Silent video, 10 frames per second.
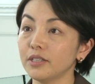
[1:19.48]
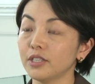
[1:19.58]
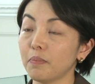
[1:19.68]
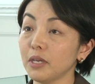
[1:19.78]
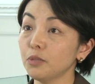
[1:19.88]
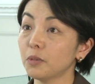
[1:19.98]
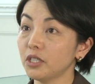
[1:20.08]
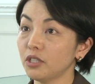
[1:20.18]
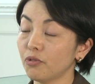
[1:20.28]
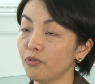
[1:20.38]
Japan's
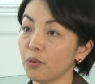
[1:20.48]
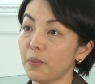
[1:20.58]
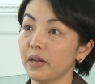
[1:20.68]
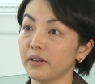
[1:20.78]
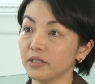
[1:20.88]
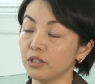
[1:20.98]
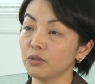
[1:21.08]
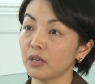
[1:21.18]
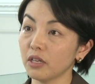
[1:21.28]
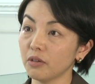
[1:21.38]
policy of forbearance,
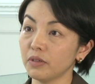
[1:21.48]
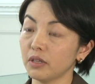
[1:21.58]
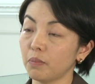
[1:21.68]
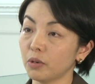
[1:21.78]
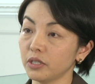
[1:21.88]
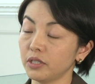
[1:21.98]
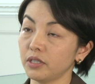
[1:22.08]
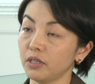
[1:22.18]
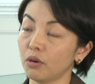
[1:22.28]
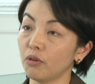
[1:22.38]
together with the
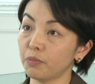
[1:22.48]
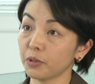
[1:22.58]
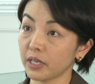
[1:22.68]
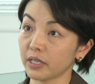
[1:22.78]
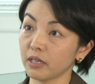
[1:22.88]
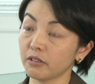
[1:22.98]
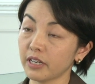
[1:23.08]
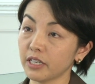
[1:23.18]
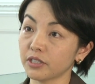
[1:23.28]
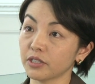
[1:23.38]
policy of protecting
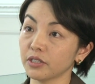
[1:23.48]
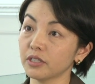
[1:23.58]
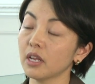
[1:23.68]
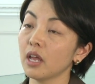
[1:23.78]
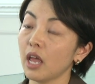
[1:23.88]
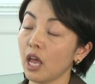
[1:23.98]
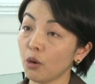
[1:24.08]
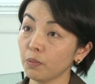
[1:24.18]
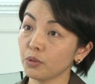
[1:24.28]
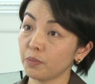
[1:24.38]
creditors,
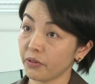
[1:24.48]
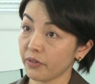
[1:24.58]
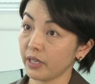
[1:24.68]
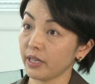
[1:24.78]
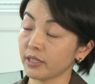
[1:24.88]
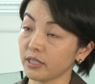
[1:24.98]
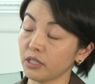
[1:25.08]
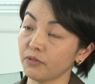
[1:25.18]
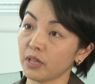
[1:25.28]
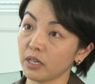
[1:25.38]
helped to prevent
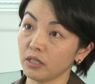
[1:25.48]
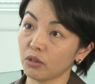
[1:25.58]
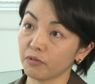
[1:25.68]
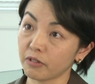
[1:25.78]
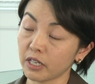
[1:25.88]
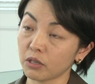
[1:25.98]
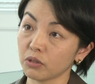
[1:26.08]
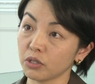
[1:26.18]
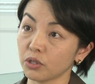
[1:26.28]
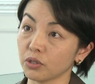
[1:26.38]
excessive tightening of credit
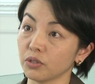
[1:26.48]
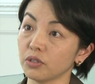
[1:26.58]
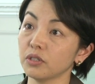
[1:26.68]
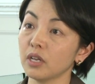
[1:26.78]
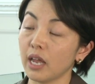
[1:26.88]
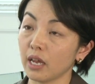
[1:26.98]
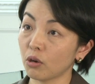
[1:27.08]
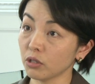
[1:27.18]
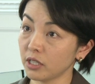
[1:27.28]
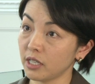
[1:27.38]
conditions and
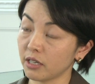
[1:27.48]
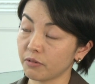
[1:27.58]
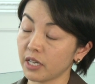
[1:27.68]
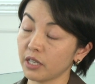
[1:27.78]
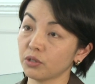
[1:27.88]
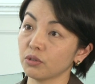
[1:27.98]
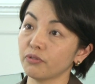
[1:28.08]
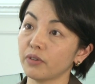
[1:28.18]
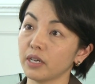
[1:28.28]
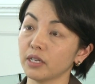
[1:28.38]
costly liquidation of
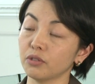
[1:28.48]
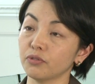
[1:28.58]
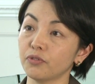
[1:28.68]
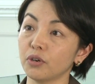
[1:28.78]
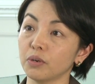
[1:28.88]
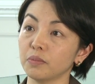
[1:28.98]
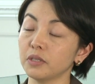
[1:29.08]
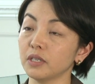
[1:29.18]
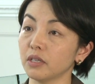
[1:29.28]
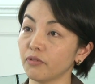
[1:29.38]
financial
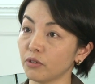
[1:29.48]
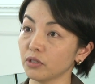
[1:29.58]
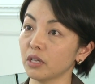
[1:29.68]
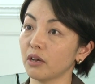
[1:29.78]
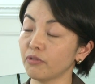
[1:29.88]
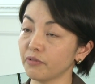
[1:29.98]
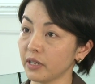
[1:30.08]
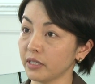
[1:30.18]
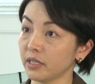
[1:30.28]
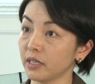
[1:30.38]
firms in the first half of the
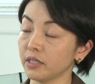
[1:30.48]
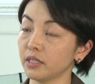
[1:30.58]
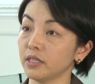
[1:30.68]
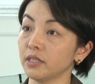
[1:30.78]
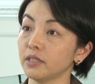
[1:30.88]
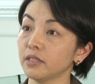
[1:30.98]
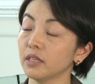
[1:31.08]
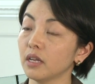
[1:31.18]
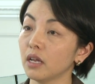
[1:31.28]
nineteen nineties.